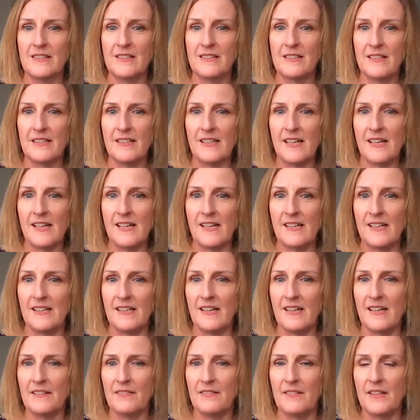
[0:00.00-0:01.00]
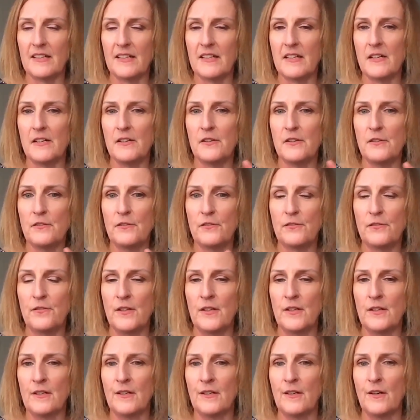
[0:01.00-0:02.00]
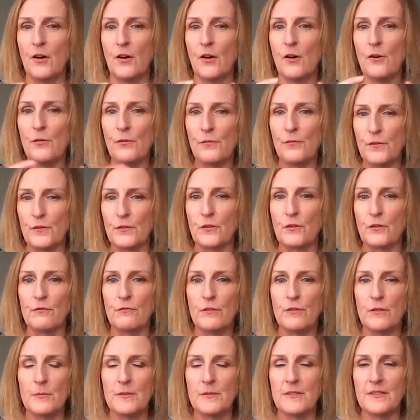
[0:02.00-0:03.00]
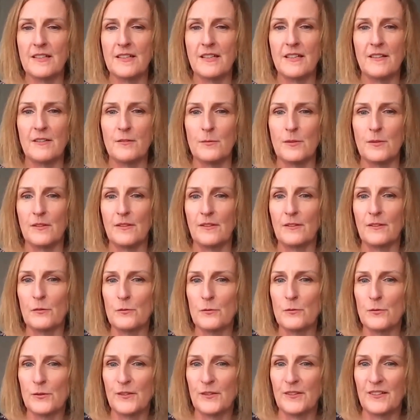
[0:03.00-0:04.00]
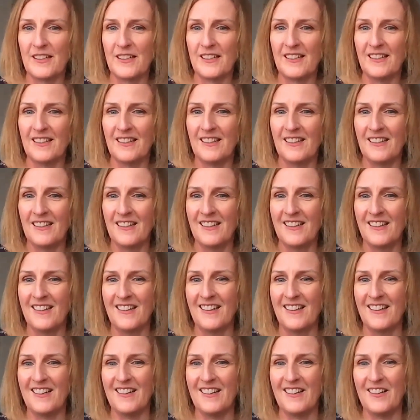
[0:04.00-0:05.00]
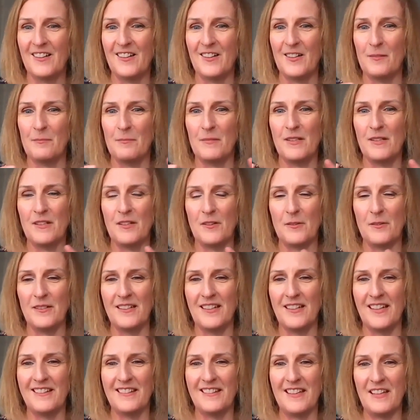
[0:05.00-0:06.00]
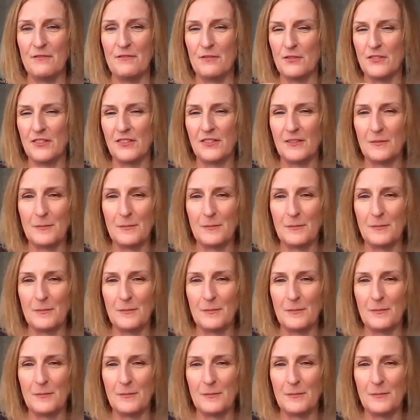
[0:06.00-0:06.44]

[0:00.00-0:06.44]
TA, and they're kind of often grouped together with sourcing, you know, and therefore